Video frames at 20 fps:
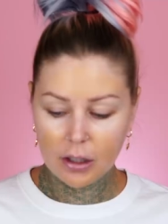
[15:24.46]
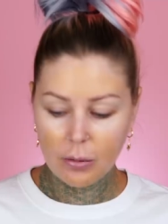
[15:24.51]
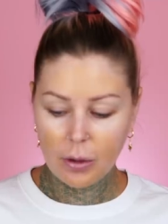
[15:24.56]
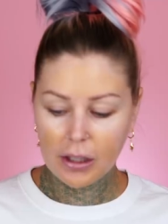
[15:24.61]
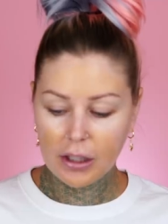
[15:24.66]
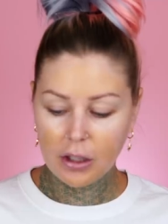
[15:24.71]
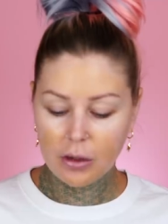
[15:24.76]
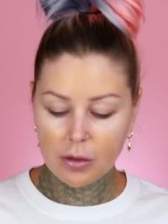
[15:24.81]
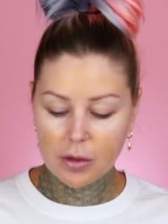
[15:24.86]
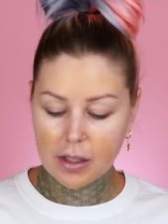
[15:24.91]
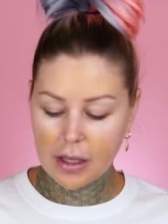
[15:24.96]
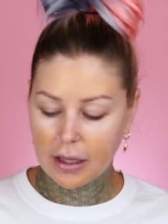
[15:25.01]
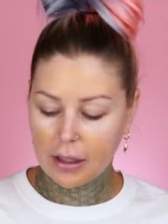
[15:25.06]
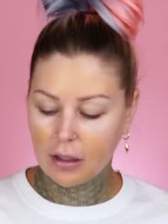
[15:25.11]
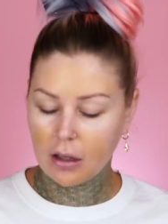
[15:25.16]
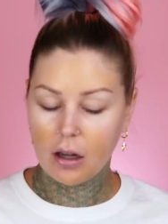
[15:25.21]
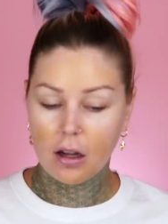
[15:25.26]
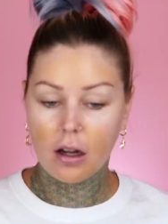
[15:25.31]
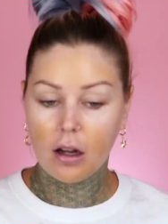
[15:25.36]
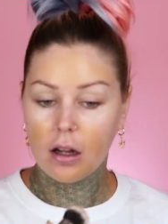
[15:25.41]
gonna wanna use
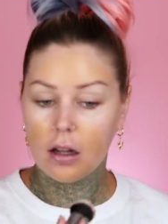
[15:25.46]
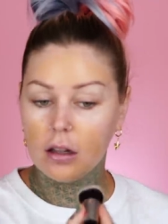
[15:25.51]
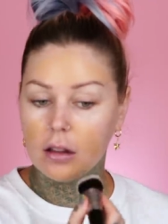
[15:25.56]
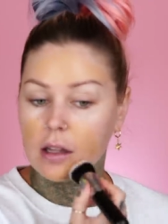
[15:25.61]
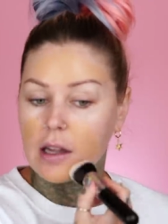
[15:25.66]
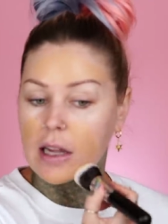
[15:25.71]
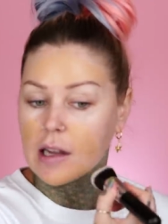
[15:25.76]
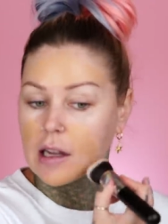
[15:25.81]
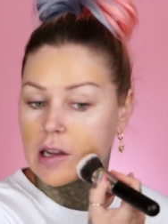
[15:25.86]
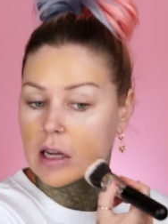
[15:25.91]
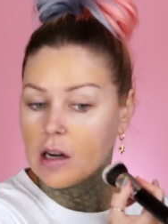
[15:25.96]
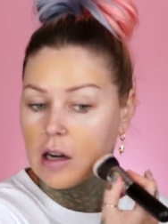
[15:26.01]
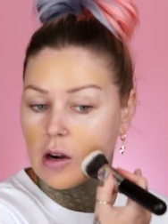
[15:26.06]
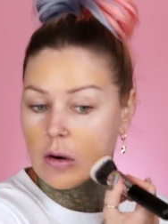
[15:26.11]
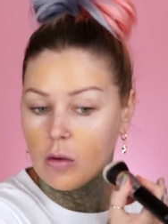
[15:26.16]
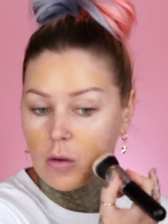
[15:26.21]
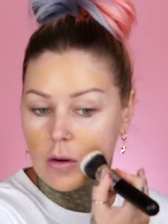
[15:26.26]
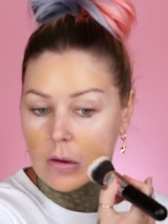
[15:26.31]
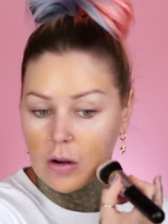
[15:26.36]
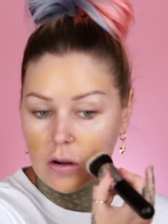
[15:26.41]
like a
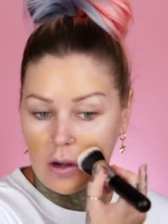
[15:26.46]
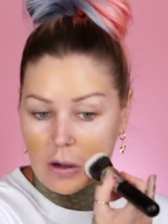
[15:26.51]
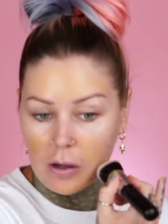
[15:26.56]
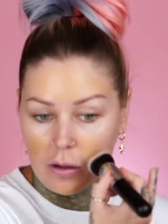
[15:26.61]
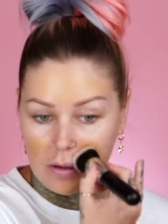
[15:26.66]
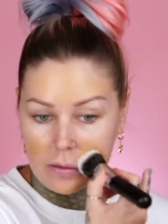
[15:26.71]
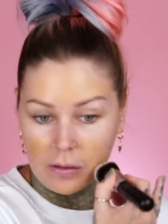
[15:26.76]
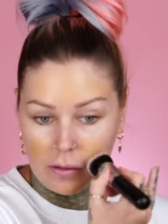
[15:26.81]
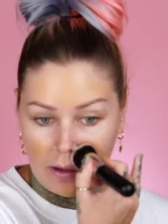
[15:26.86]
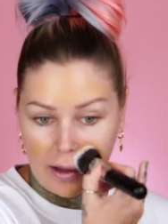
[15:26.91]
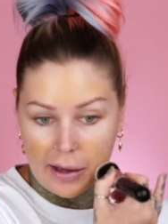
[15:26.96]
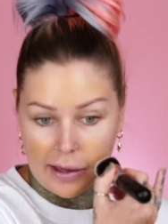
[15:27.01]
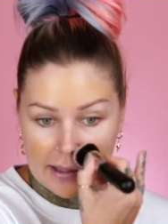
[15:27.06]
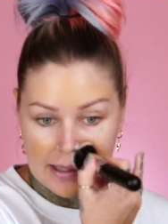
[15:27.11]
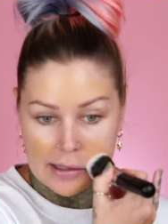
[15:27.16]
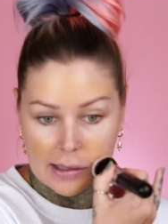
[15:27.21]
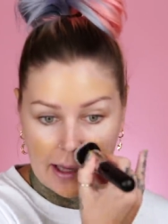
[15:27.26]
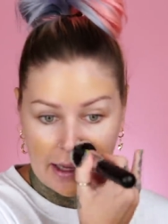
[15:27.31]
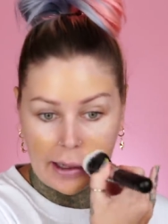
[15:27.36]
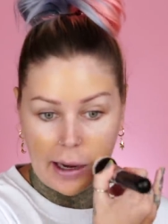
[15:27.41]

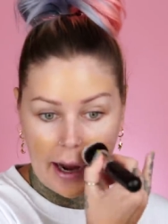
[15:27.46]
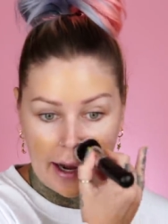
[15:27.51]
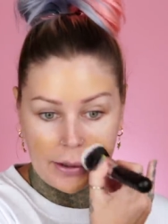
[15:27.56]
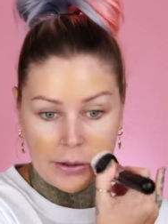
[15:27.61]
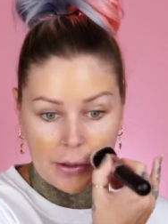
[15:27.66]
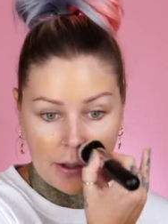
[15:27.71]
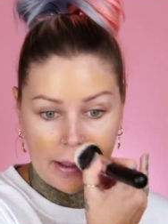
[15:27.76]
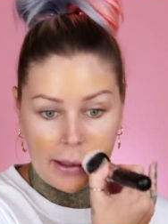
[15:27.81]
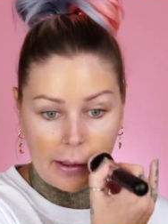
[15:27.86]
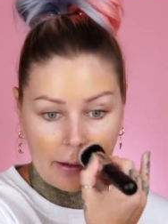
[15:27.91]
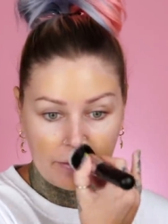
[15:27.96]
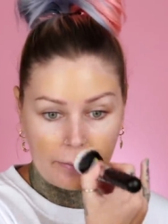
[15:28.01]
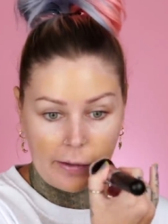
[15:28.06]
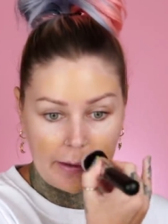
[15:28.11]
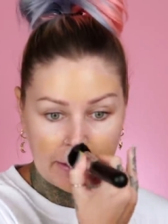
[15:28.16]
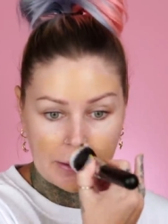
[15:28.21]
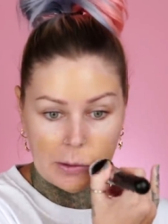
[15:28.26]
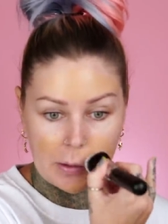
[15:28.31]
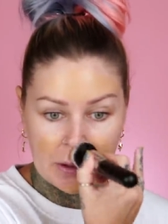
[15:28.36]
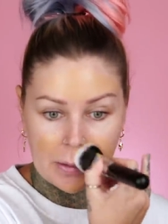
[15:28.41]
nice like hydrating
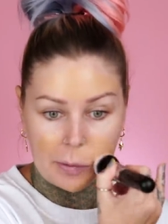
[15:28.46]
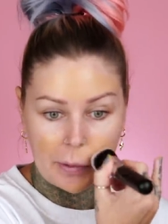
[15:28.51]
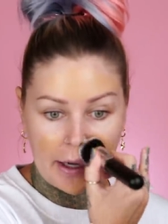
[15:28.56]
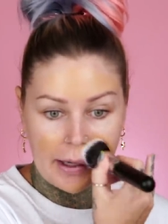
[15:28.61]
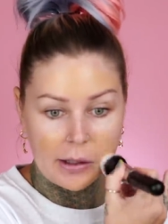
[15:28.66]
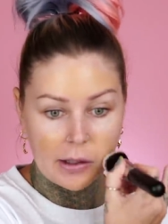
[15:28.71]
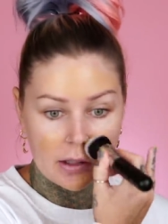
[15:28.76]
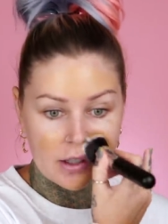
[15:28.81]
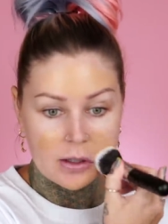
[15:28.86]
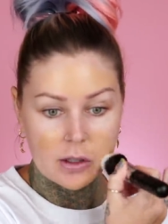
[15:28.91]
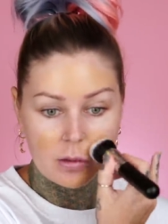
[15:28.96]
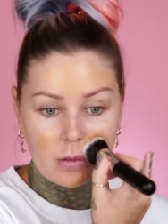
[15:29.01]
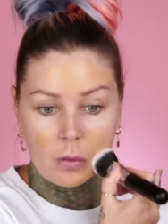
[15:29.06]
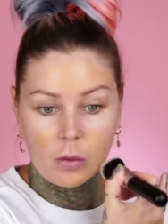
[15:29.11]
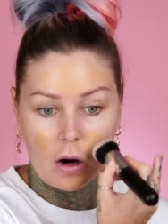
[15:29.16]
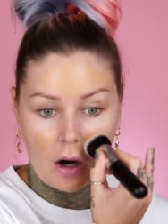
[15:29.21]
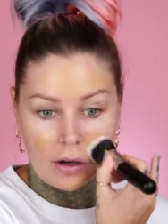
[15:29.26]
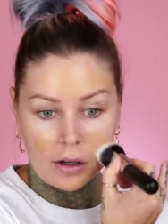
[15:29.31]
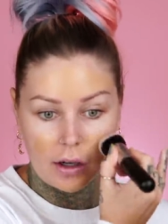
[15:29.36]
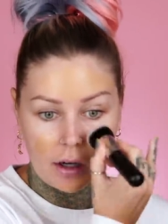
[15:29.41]
facial spray or just
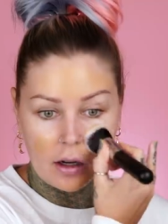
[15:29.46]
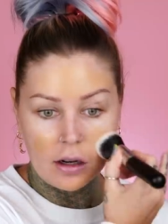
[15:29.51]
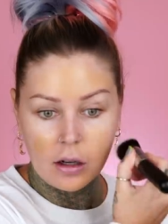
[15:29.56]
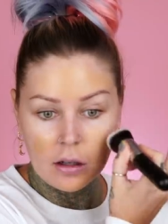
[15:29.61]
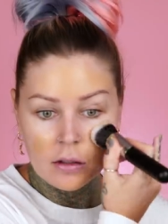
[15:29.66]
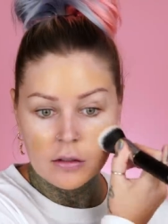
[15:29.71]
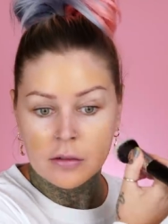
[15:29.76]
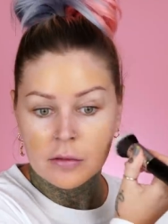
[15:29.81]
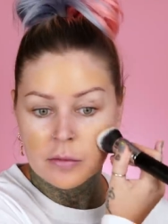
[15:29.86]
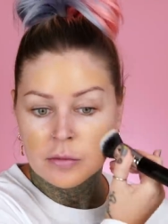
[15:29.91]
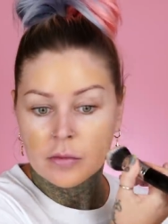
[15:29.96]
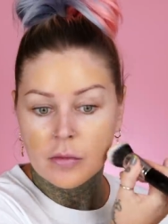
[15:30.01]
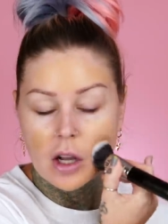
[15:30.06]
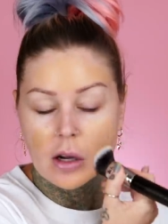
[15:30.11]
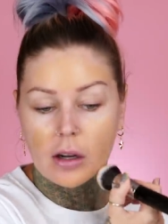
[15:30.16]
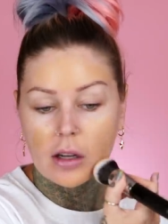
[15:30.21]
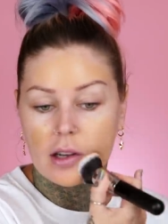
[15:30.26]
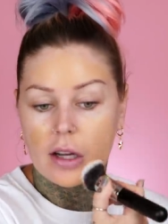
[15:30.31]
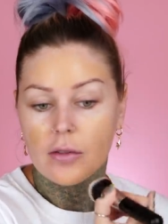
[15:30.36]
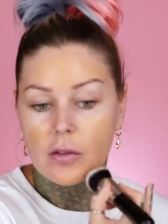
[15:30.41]
water.
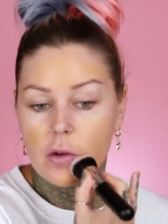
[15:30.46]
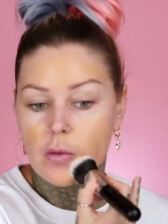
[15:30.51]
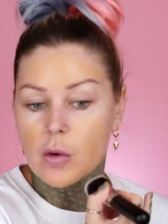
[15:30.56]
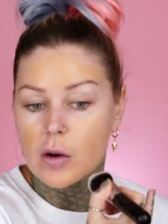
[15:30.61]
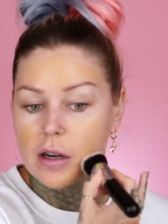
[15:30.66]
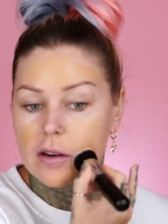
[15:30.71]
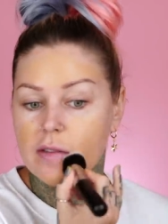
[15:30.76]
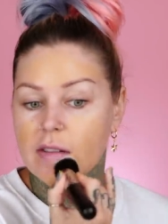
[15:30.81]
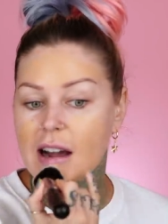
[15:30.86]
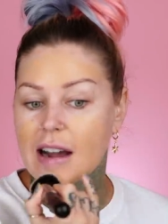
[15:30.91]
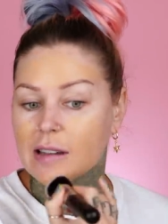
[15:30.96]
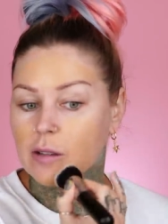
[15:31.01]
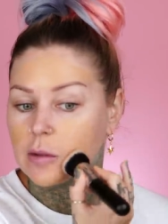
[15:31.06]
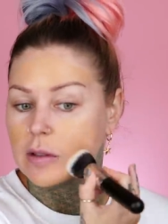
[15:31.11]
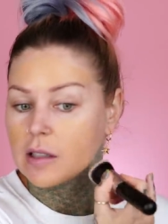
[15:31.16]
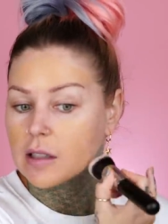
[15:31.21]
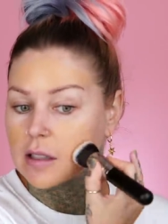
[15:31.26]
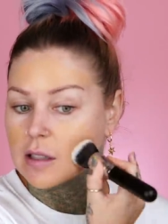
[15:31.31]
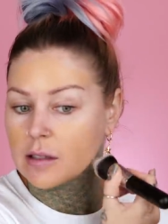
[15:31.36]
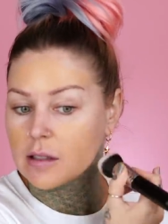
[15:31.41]
Okay, you have to work fast
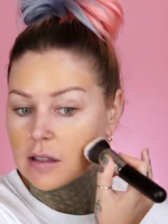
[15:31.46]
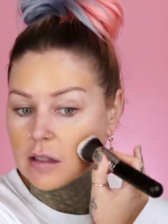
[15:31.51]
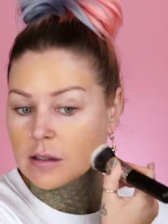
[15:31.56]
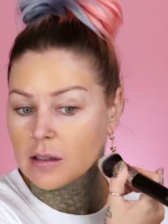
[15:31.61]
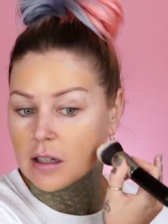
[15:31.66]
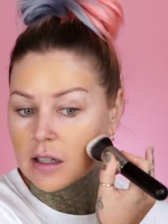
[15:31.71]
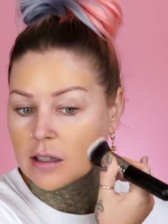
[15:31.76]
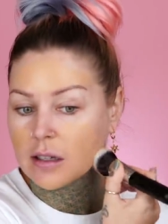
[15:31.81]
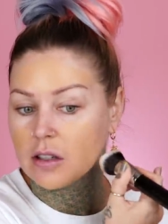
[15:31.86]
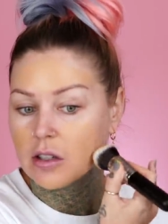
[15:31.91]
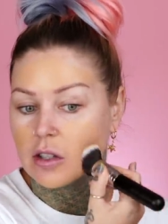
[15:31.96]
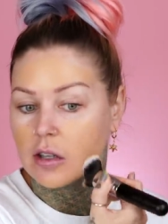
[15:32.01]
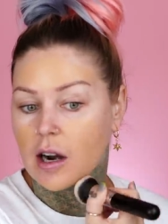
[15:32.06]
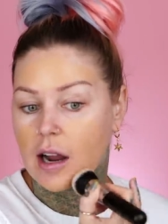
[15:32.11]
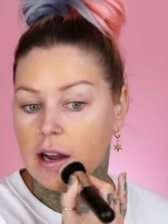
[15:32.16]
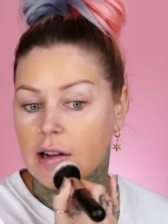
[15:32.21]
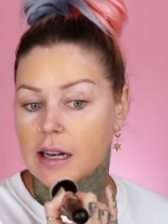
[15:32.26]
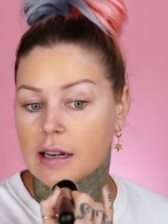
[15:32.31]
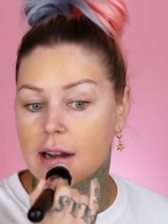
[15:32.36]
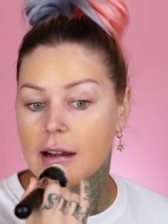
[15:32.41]
with this. This is already
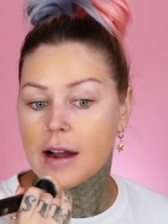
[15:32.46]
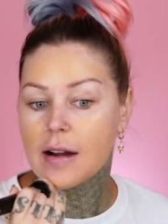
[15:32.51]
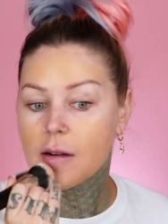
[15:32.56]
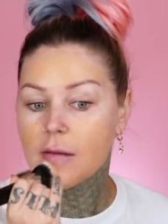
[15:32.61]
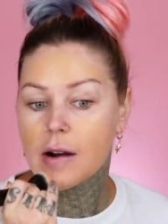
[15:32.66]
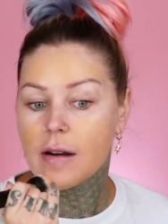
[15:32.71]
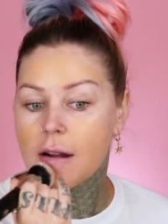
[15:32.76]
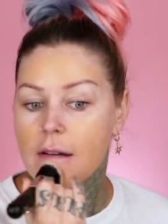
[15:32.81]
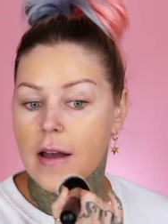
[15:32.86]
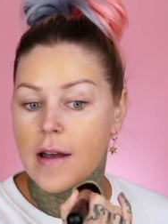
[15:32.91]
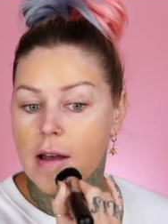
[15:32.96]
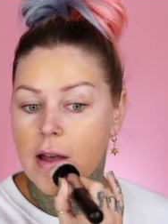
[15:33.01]
drying down.